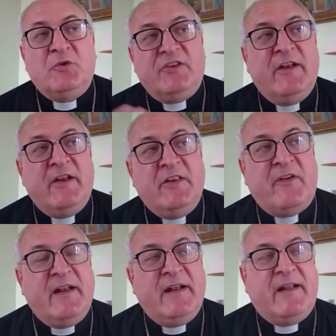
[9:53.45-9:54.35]
also, it's very, it's
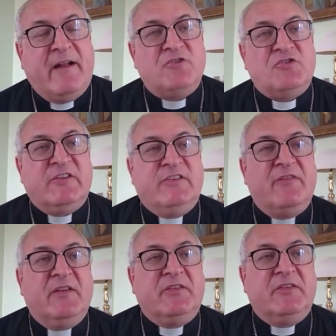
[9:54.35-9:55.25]
very, encouraging, isn't
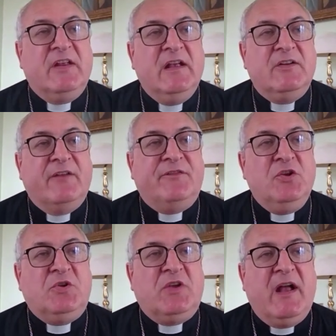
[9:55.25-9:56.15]
it, that if
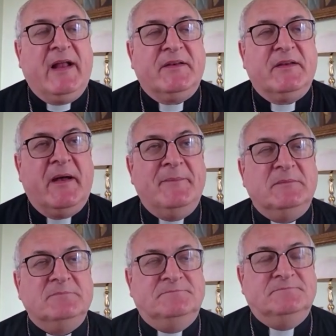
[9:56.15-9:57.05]
you can um,